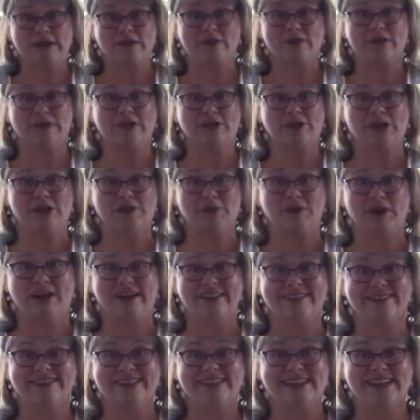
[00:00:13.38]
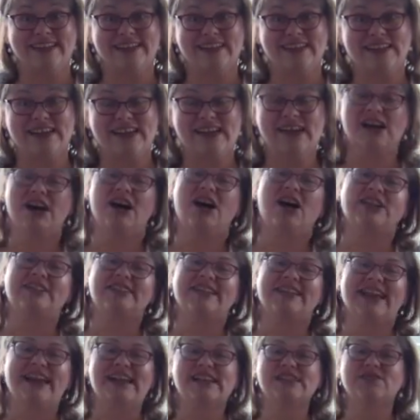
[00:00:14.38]
a real good one. On
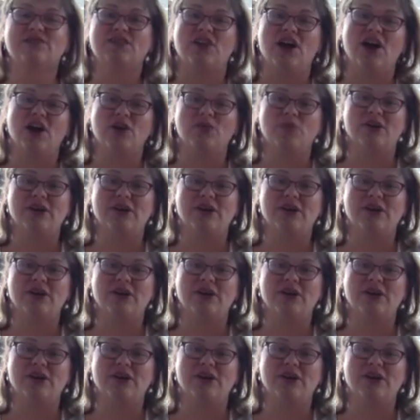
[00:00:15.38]
today's vlog,